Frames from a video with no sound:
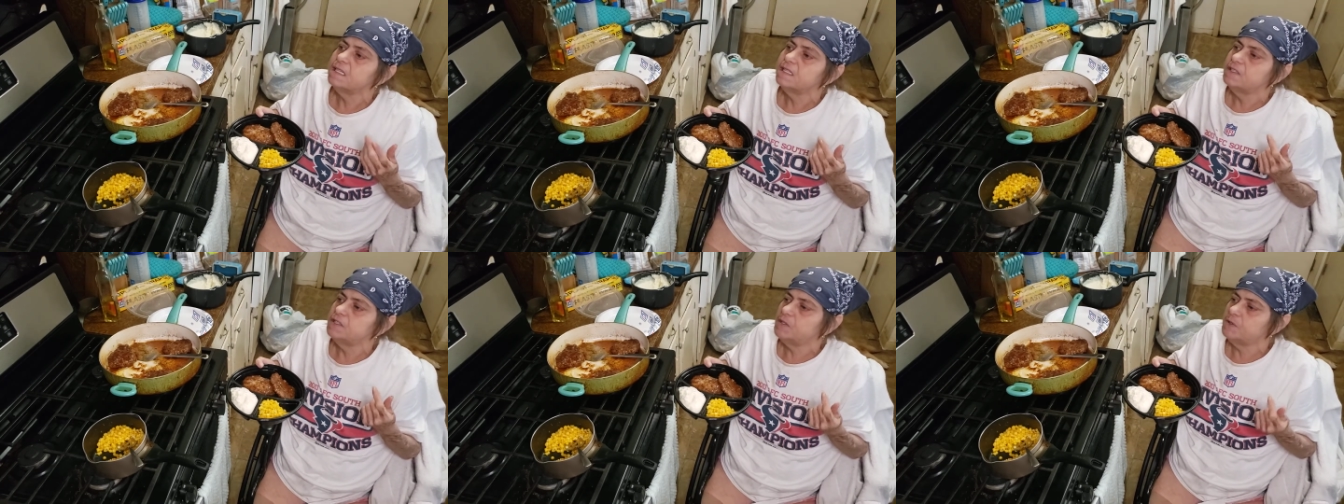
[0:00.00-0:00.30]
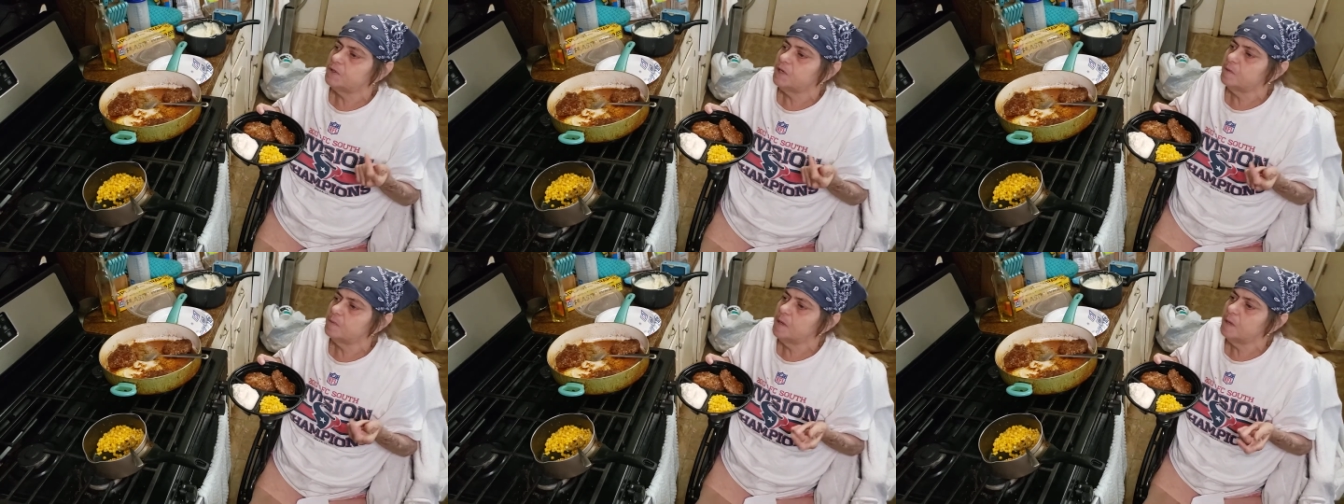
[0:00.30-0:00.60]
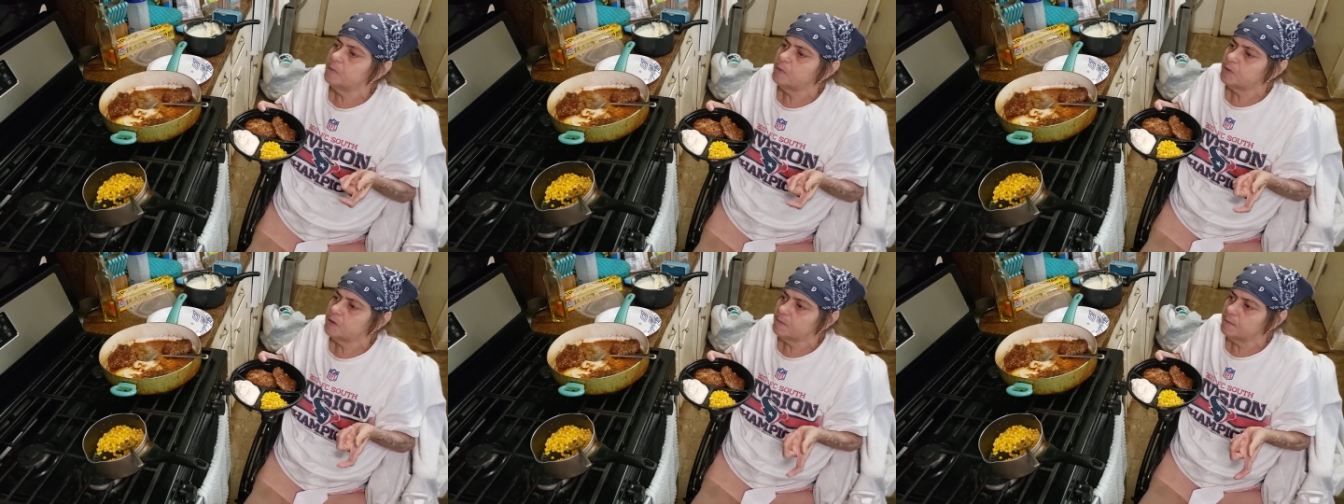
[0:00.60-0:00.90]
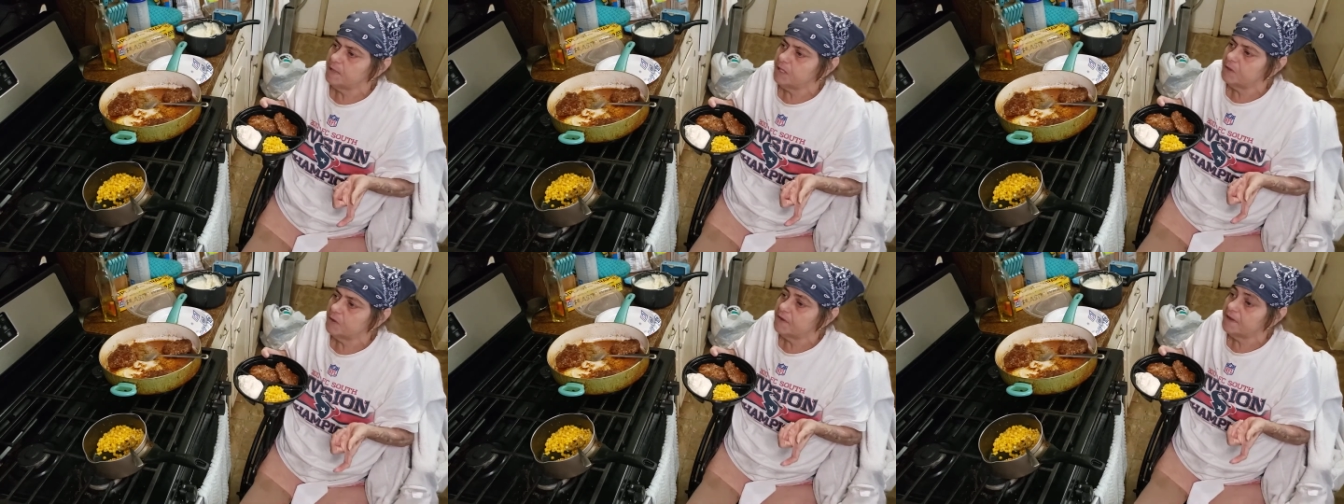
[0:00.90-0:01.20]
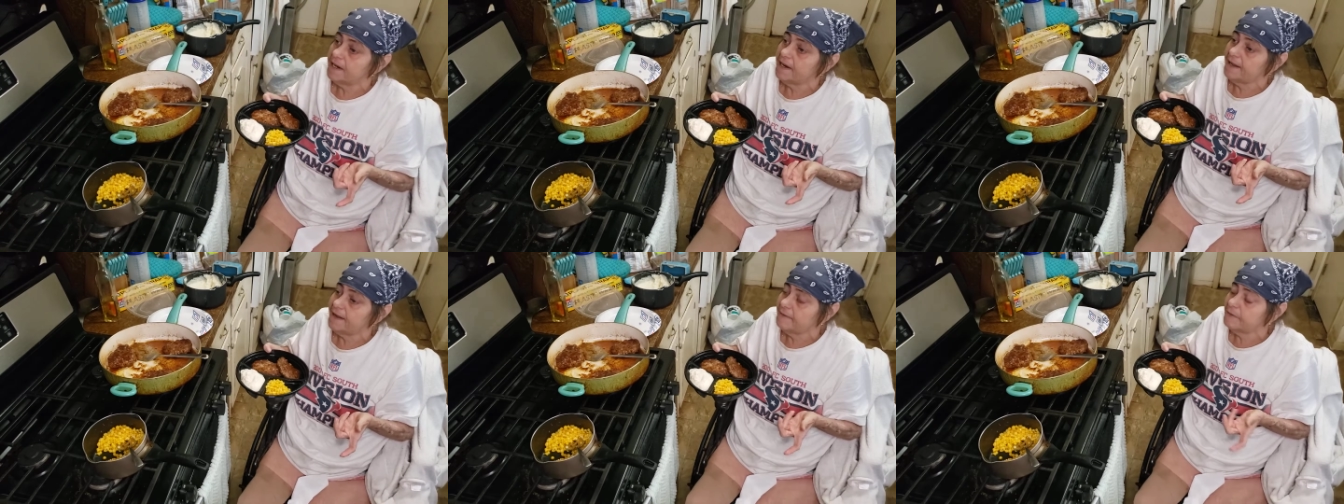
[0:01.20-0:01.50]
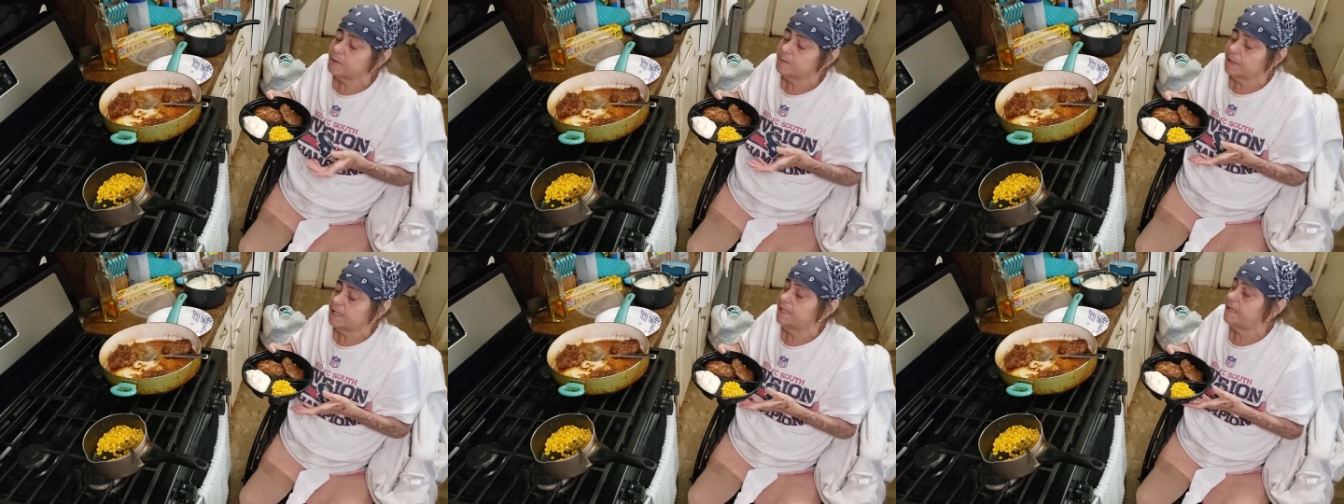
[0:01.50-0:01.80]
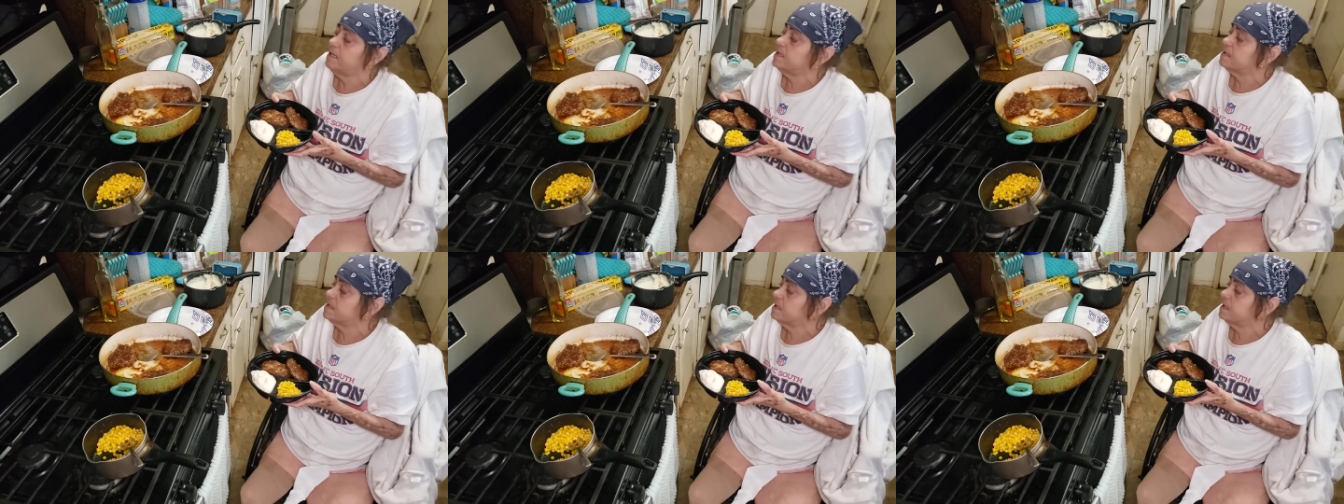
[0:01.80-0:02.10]
to come up with a meal that everybody
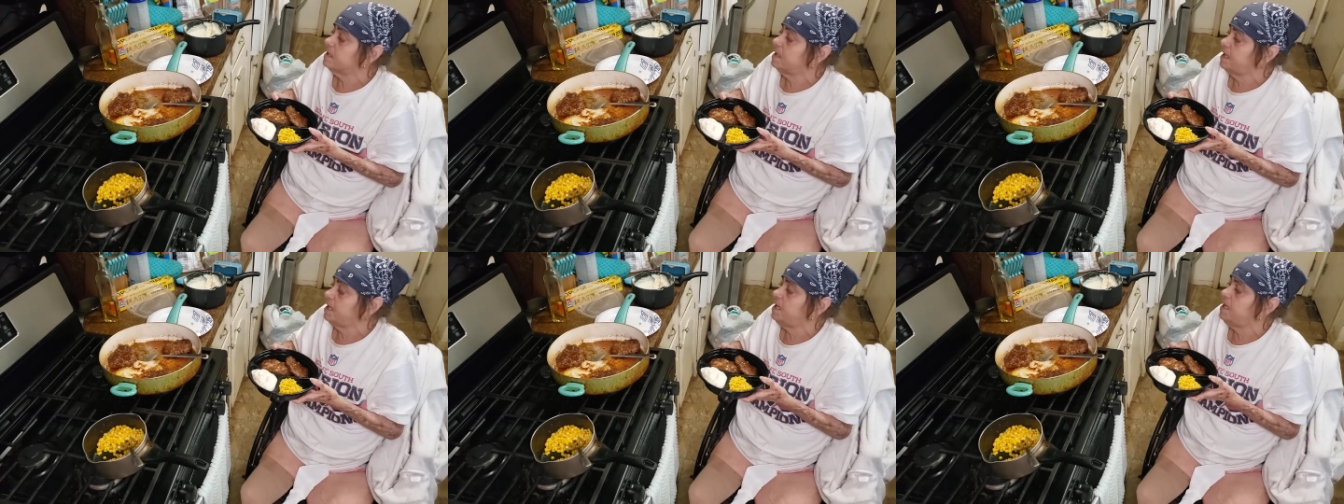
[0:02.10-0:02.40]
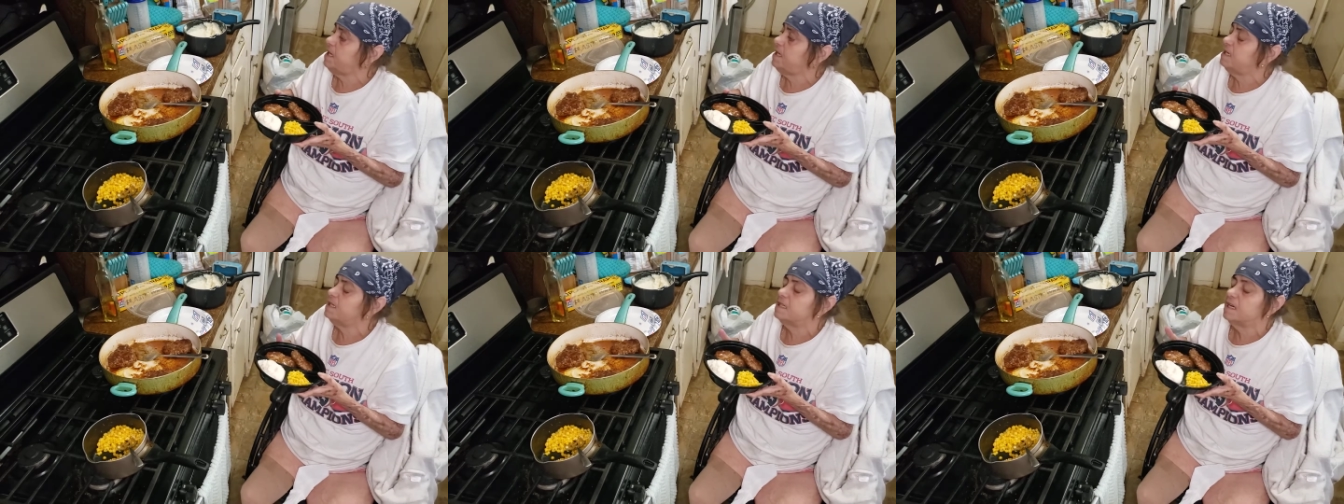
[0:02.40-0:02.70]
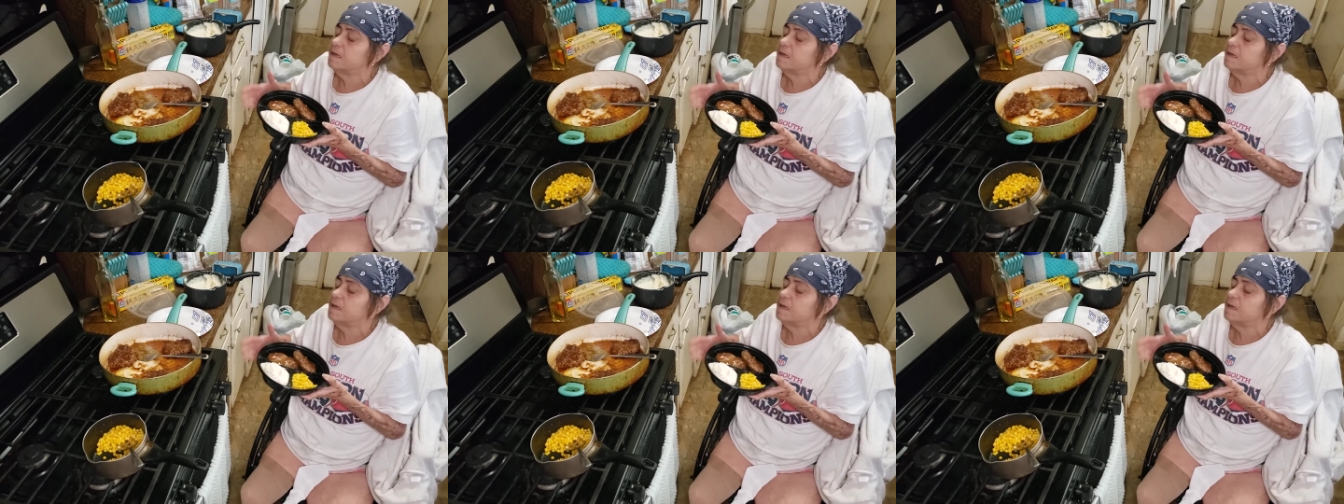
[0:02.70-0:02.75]
is going to eat.